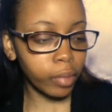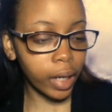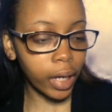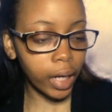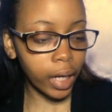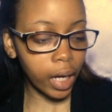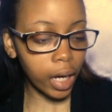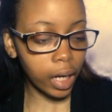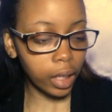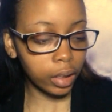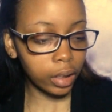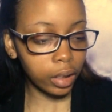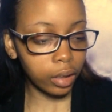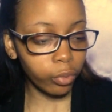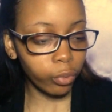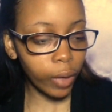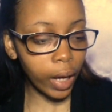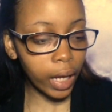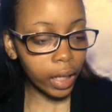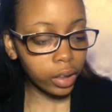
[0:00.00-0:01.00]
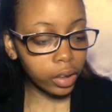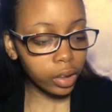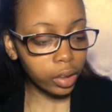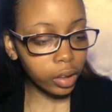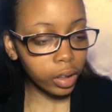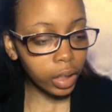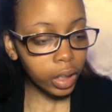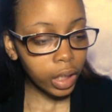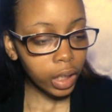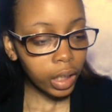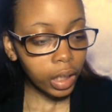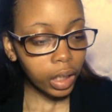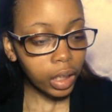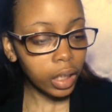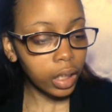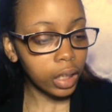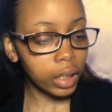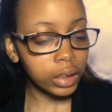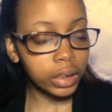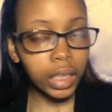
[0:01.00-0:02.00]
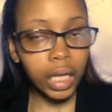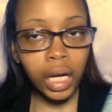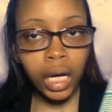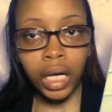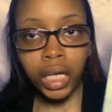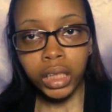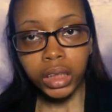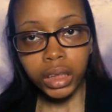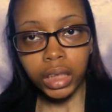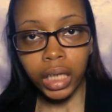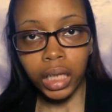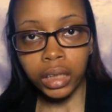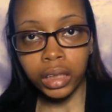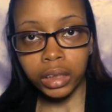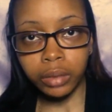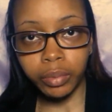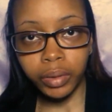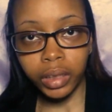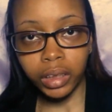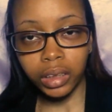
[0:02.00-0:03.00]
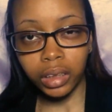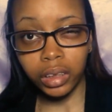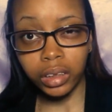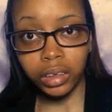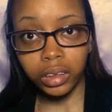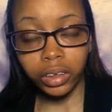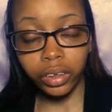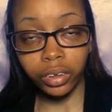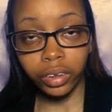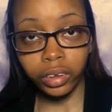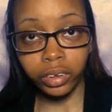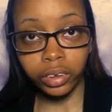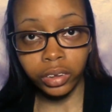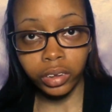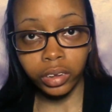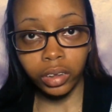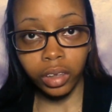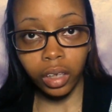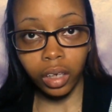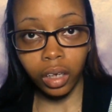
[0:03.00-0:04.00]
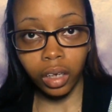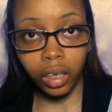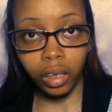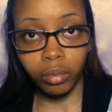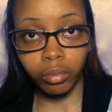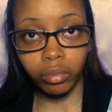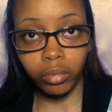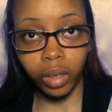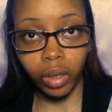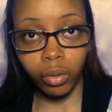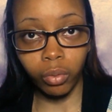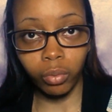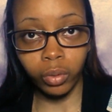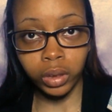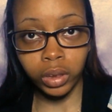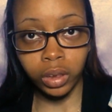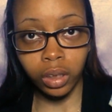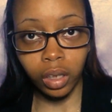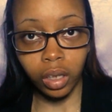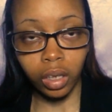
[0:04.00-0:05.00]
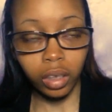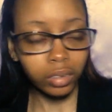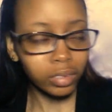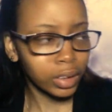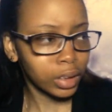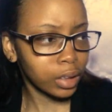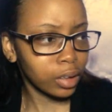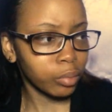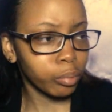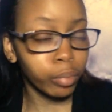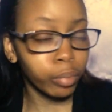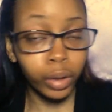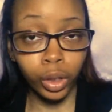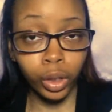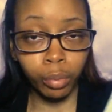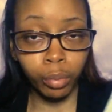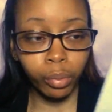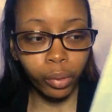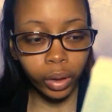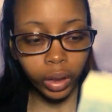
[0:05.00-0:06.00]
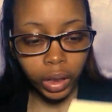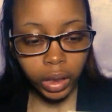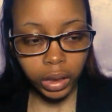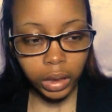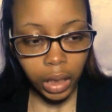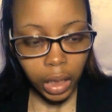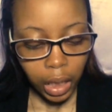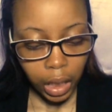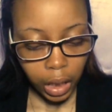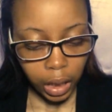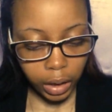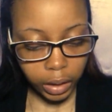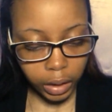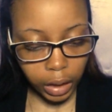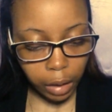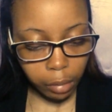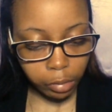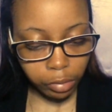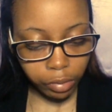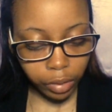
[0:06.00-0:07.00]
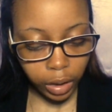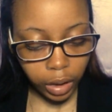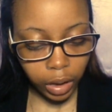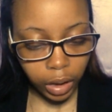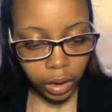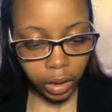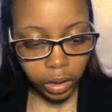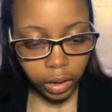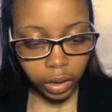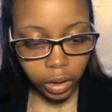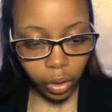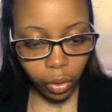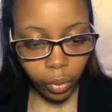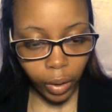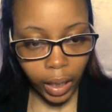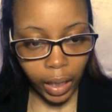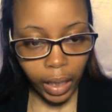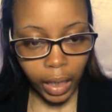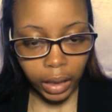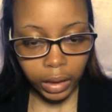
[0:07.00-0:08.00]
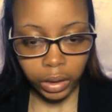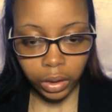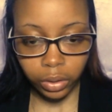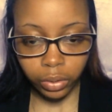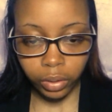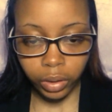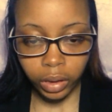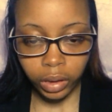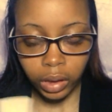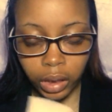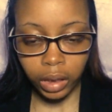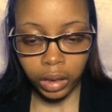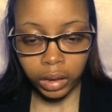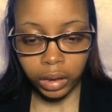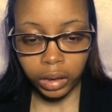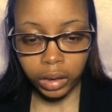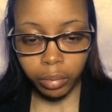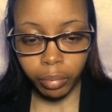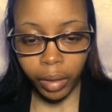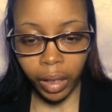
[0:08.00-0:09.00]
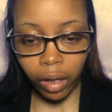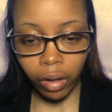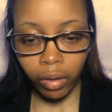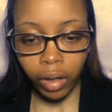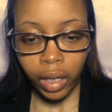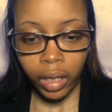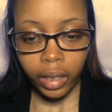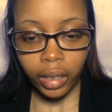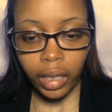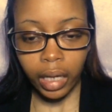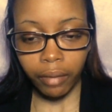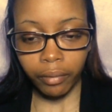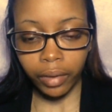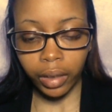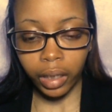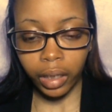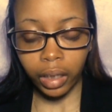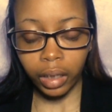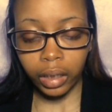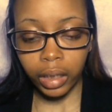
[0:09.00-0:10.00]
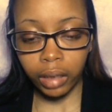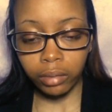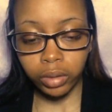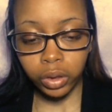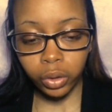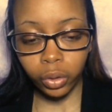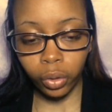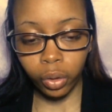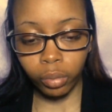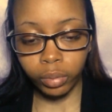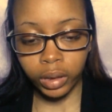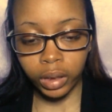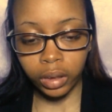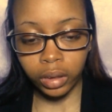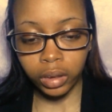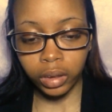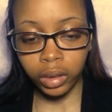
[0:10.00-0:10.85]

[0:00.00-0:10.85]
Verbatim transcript: by Holly Wagner, and I honestly got this because Lysa TerKeurst did a blurb on this and said it was really good, so I had to do this. And this is about navigating life storms and